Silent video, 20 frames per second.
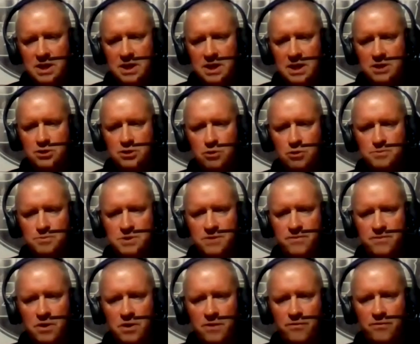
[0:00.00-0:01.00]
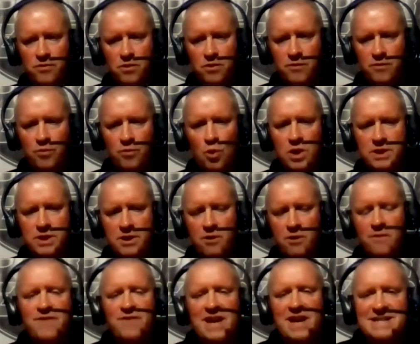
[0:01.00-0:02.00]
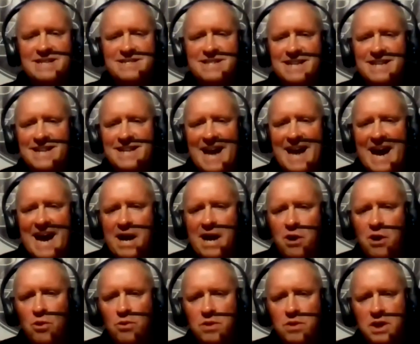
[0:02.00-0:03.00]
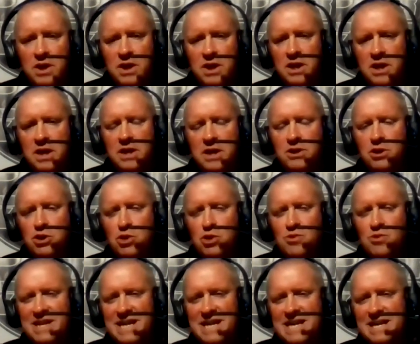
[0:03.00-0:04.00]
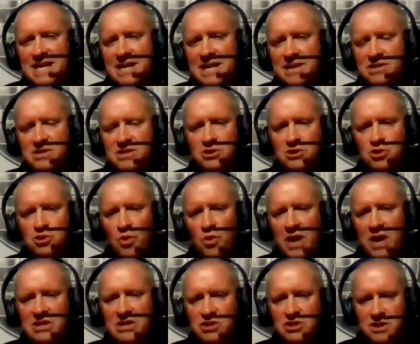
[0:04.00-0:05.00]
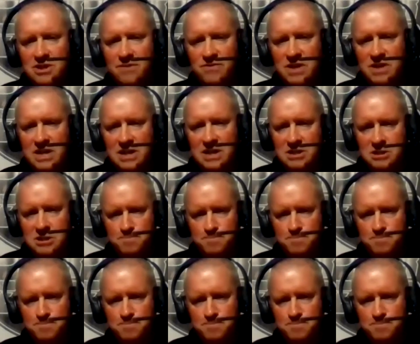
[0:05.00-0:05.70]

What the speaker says: in terms of what they're facing now, in the unique situation of this,